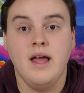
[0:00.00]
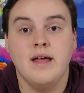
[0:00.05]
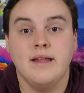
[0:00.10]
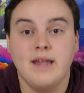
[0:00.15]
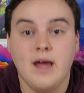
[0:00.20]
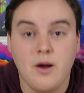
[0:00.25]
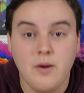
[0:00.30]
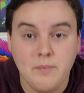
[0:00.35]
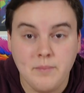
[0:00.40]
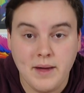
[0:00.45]

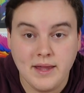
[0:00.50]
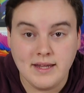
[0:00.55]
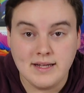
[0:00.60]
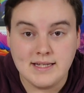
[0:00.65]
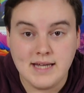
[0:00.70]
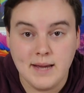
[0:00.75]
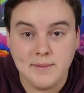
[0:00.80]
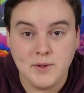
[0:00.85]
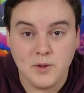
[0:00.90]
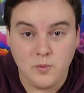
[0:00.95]
Now, by the
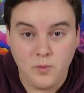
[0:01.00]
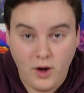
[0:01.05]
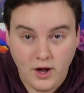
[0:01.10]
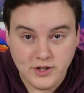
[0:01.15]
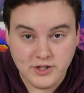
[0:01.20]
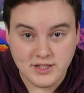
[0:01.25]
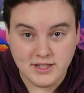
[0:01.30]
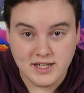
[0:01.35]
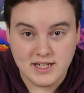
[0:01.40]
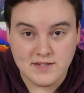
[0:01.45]
time you're
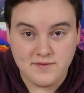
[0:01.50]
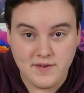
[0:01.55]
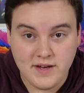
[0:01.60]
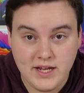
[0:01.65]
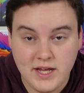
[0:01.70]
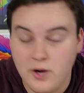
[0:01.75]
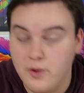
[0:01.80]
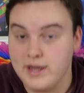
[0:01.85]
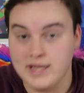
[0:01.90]
watching this video,